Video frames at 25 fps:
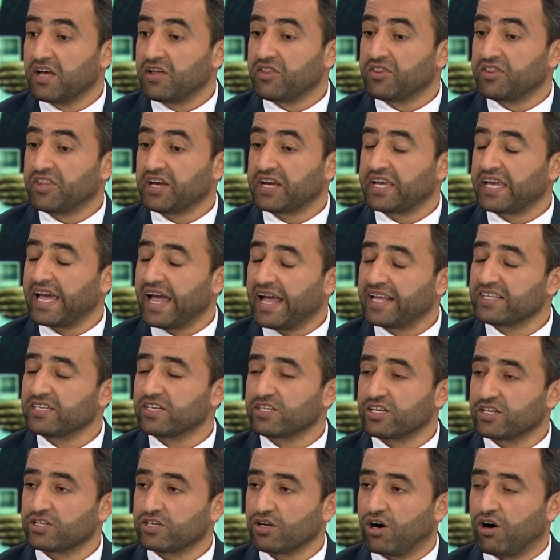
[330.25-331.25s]
the
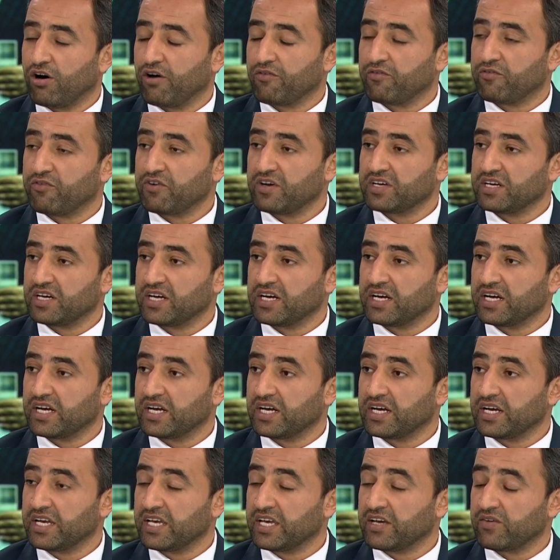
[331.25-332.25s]
candidate of
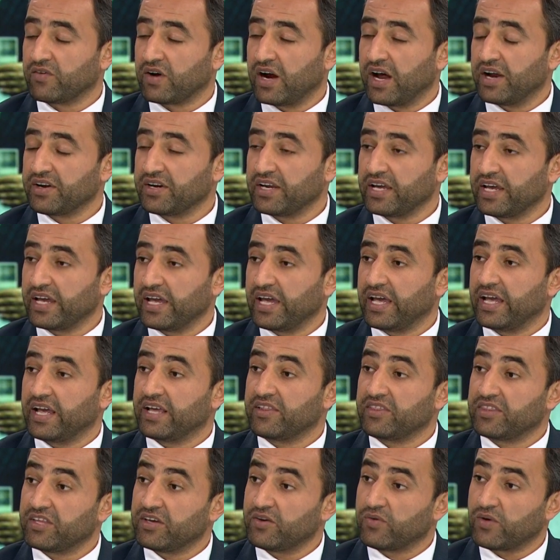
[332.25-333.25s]
Iran
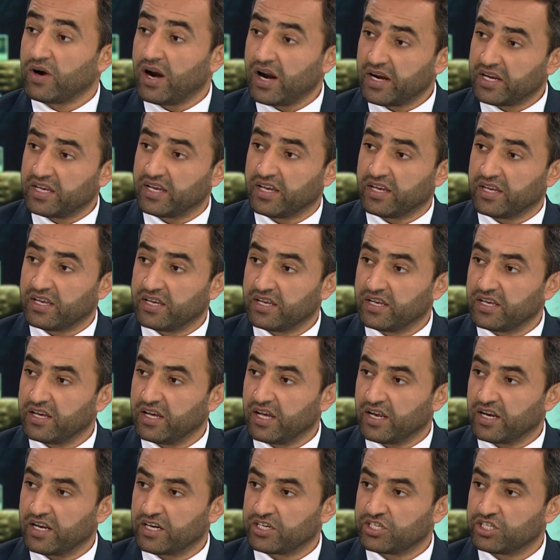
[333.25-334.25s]
in the Iraqi
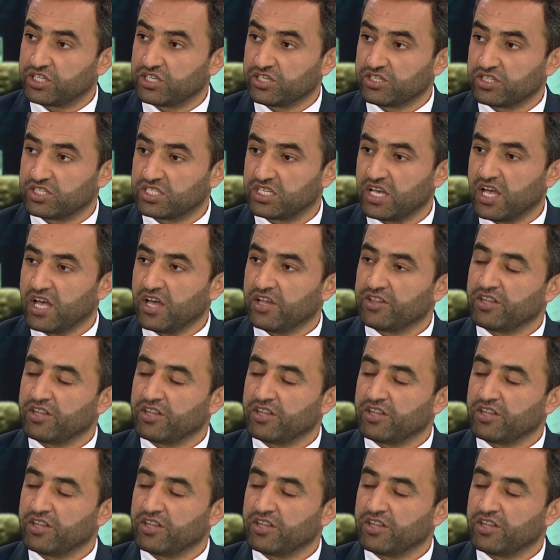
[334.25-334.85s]
elections.